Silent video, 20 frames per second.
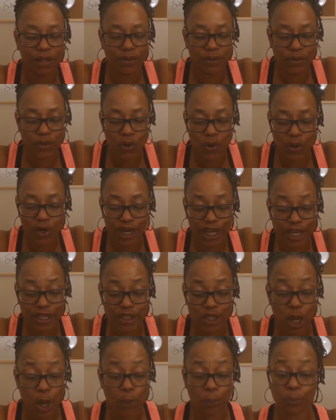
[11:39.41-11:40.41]
Nor
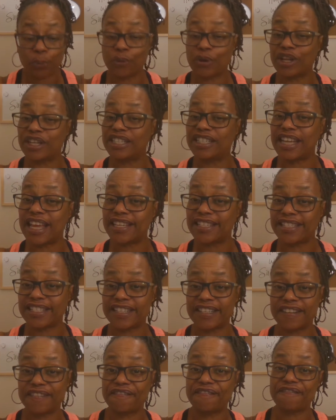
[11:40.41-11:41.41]
is
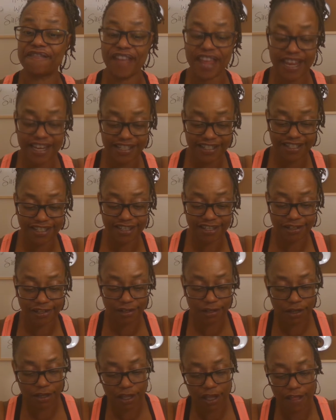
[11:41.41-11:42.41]
predestined fate
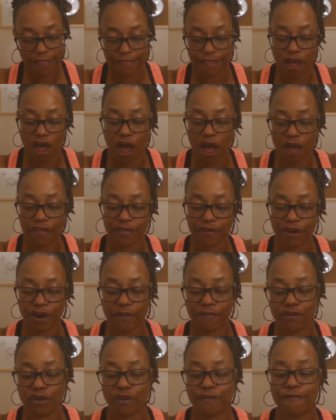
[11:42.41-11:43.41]
the author
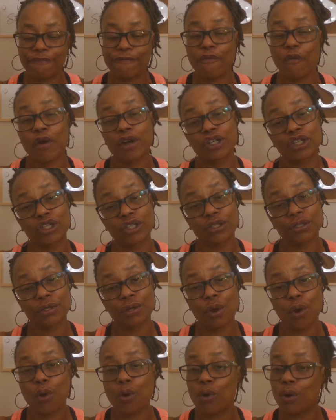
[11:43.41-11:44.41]
of your fortune
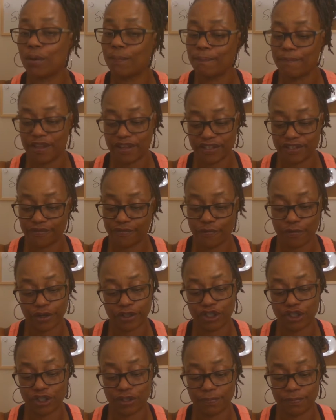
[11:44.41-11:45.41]
or
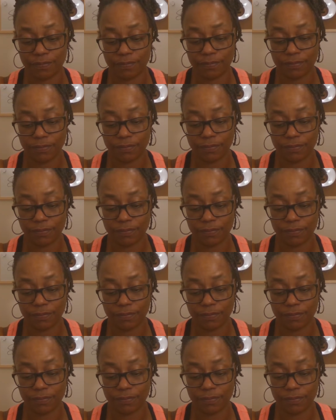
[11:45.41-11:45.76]
misfortune.